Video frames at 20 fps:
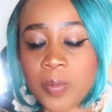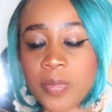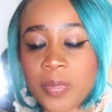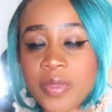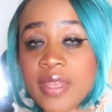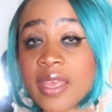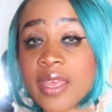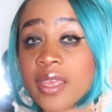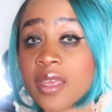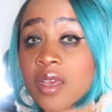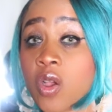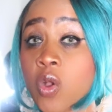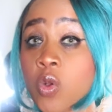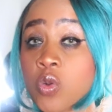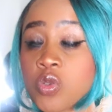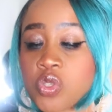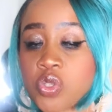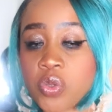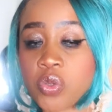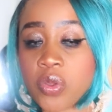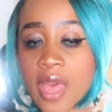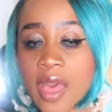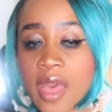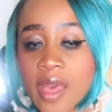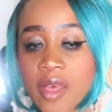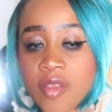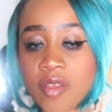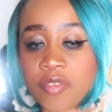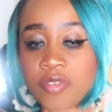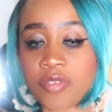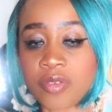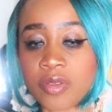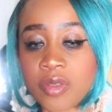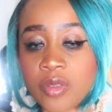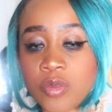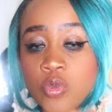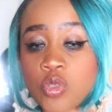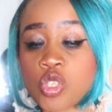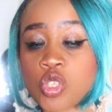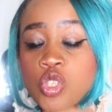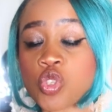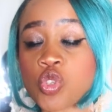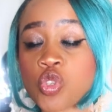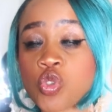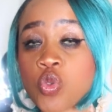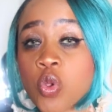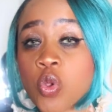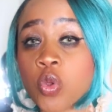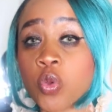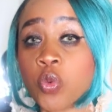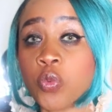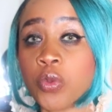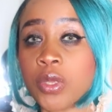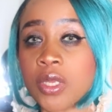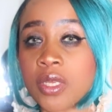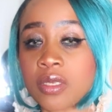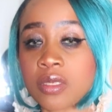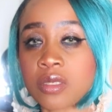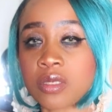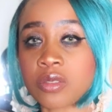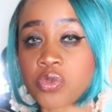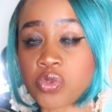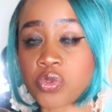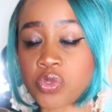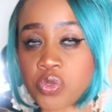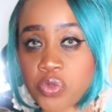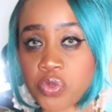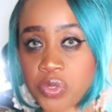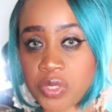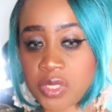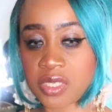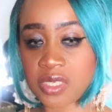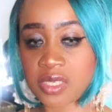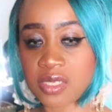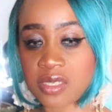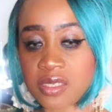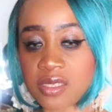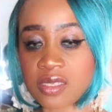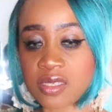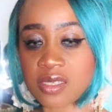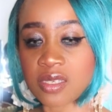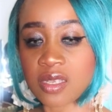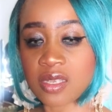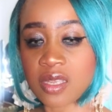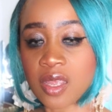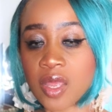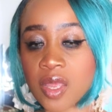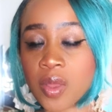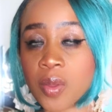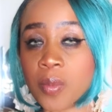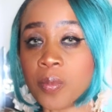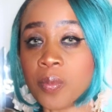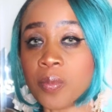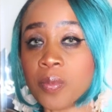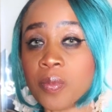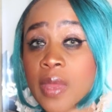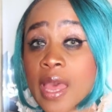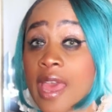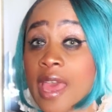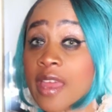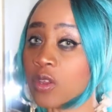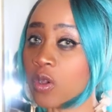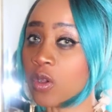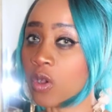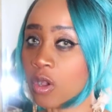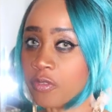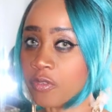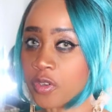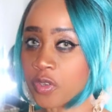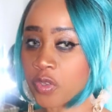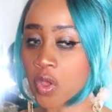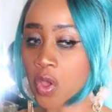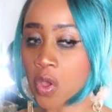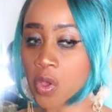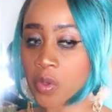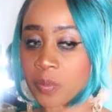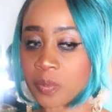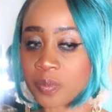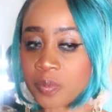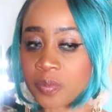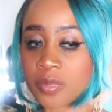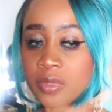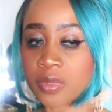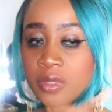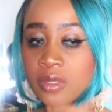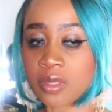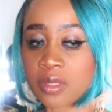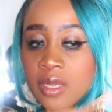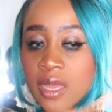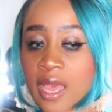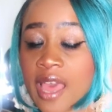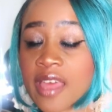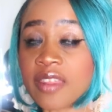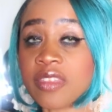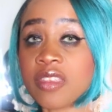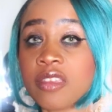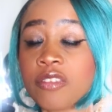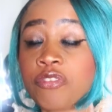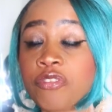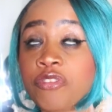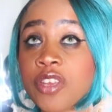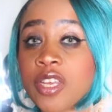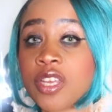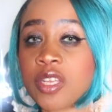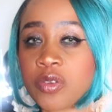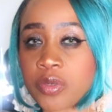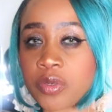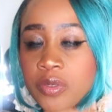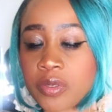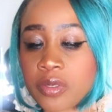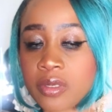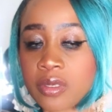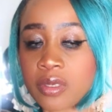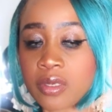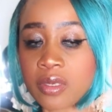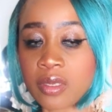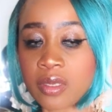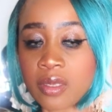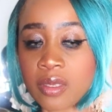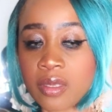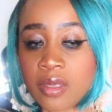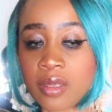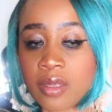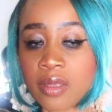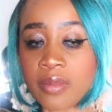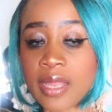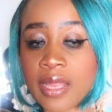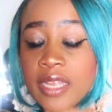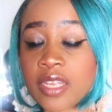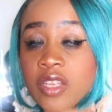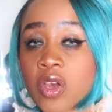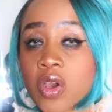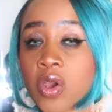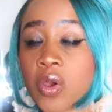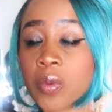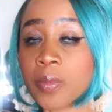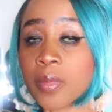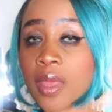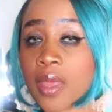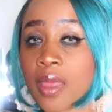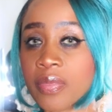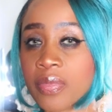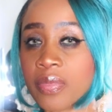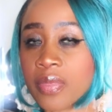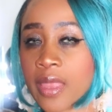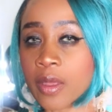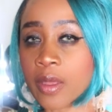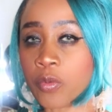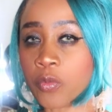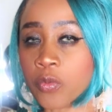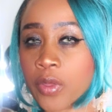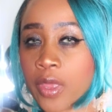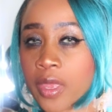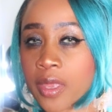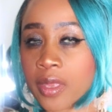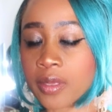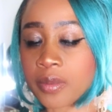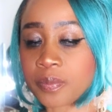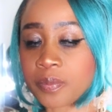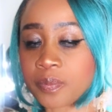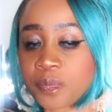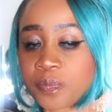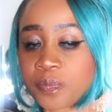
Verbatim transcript: but they also have the strong will to succeed and overcome any failure that come in their way.